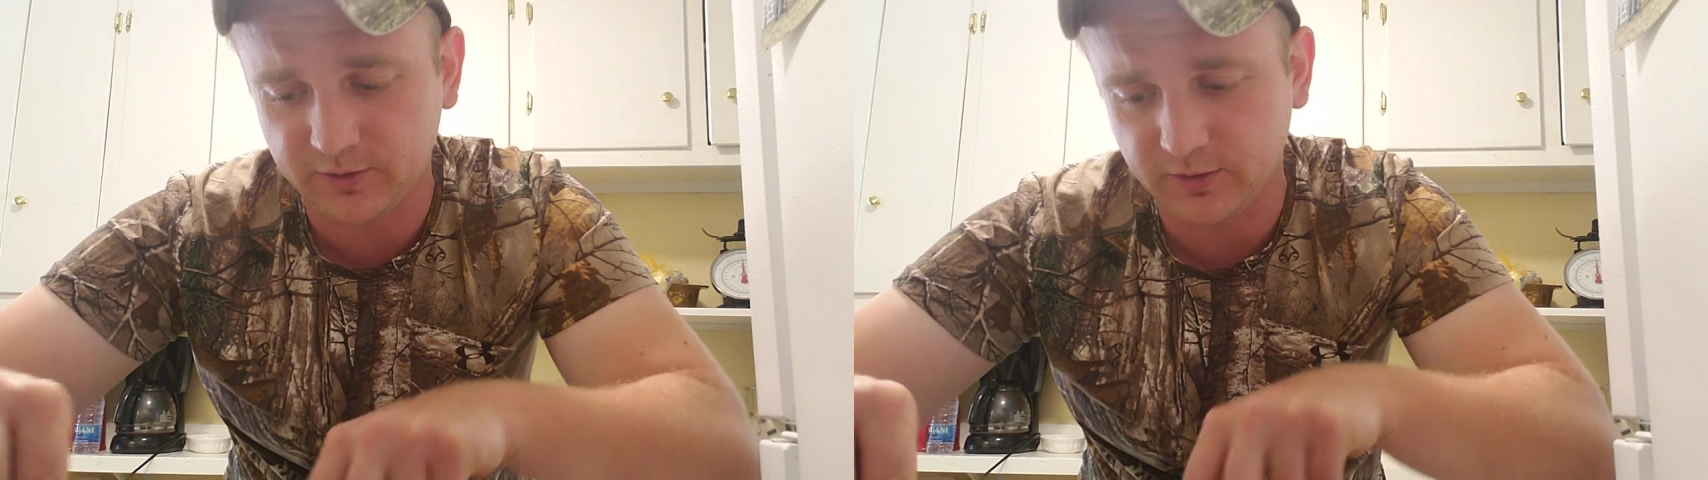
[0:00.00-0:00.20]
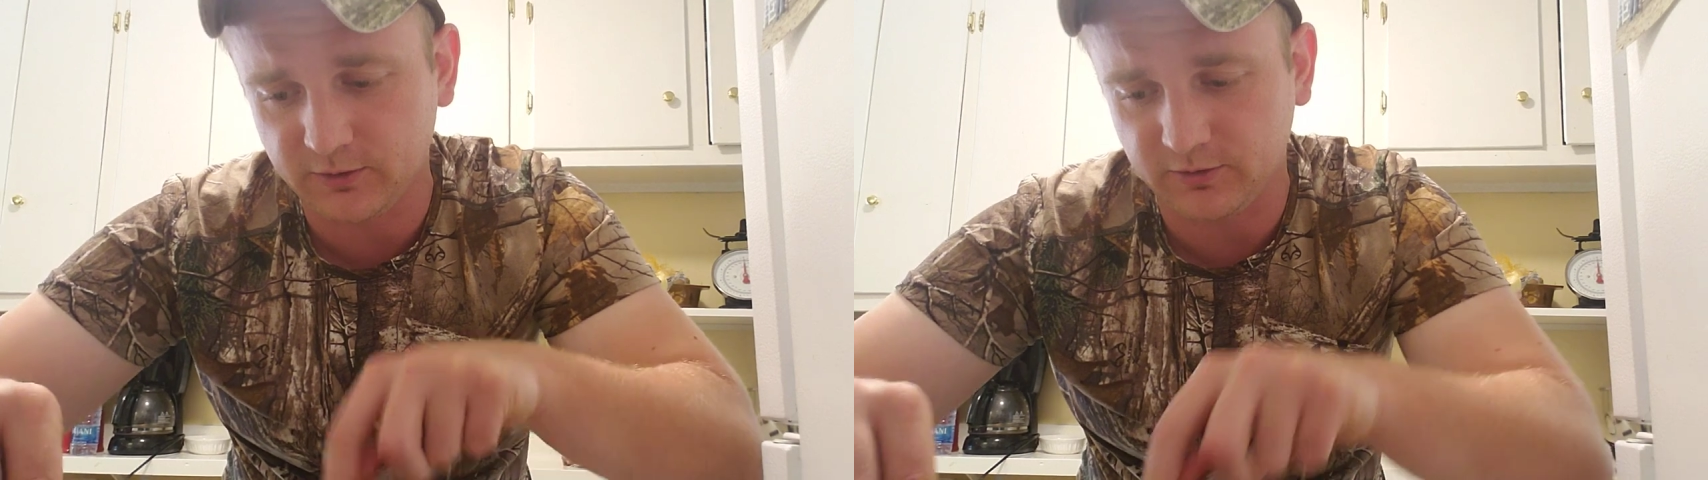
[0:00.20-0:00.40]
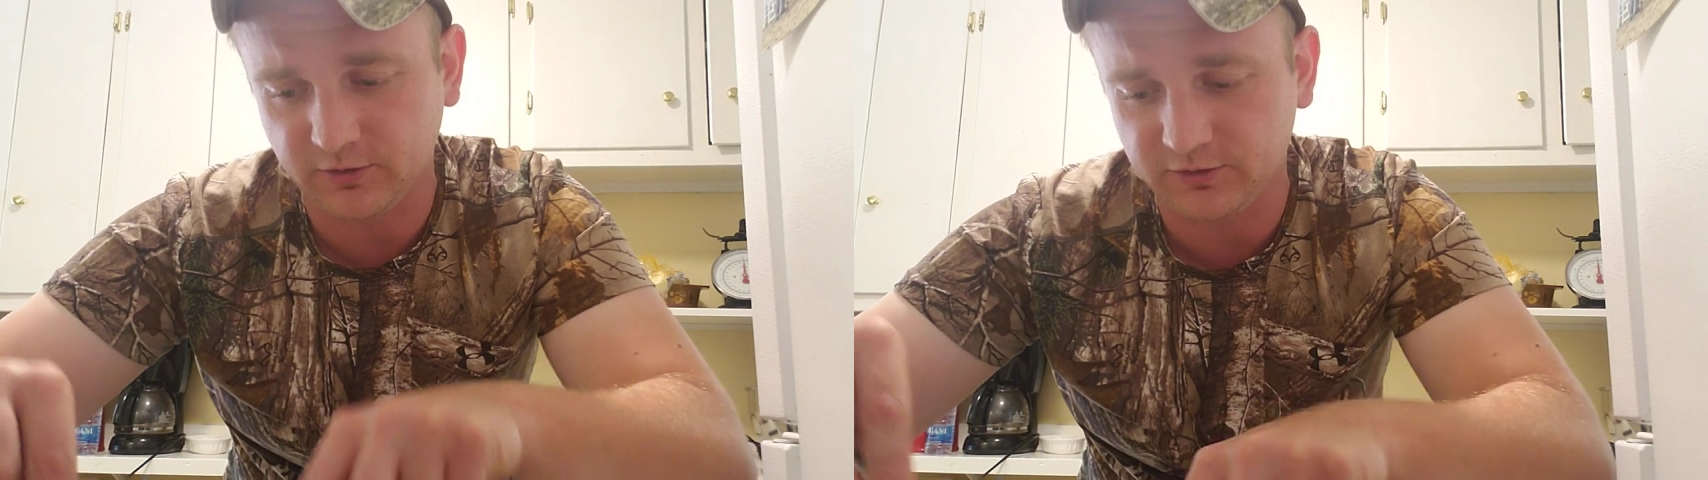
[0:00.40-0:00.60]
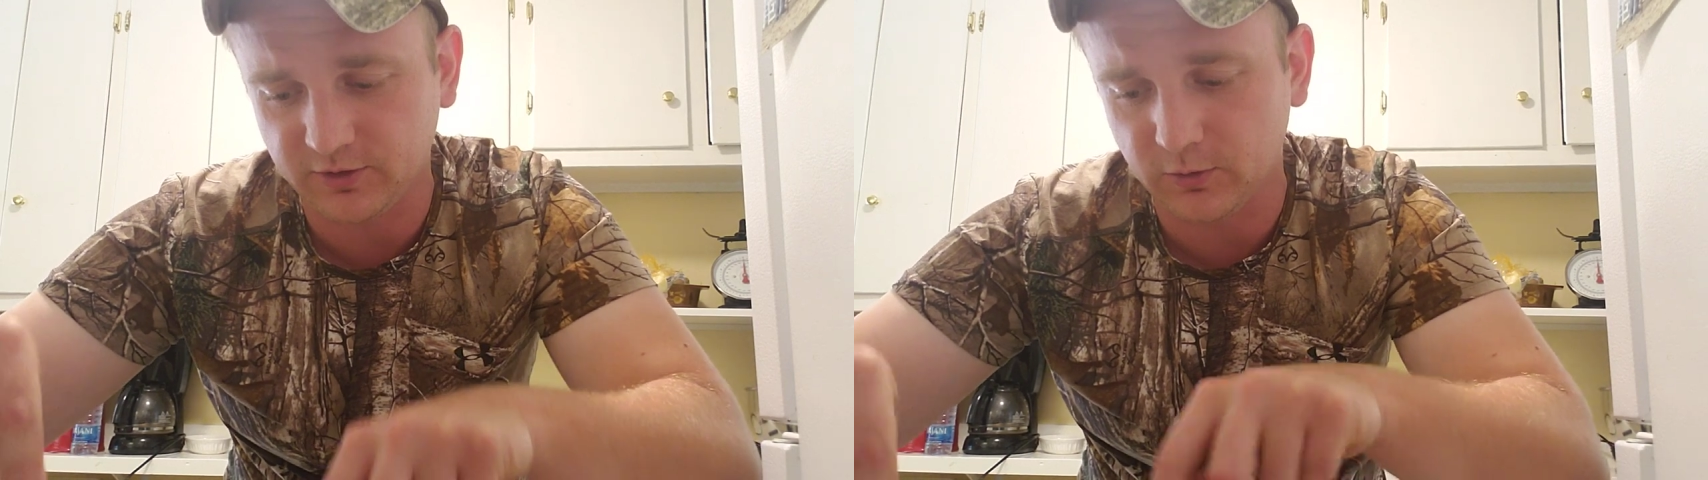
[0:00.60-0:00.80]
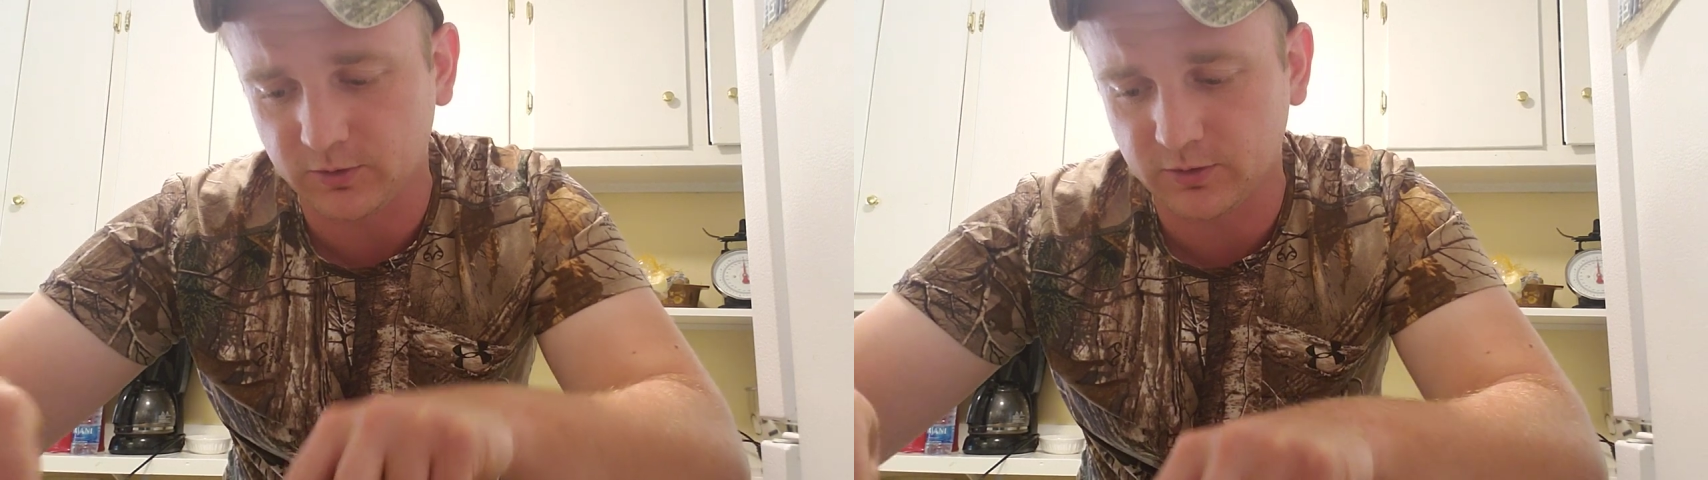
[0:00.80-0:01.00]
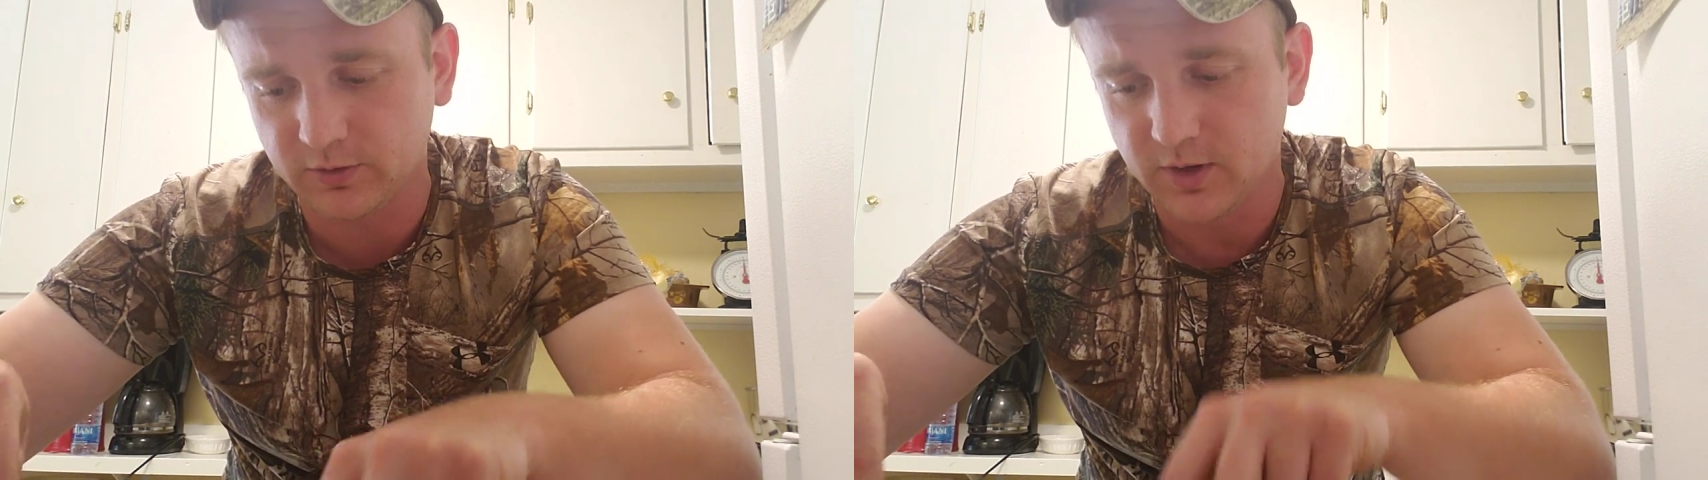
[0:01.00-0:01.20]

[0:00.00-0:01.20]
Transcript: if you're using a shoulder.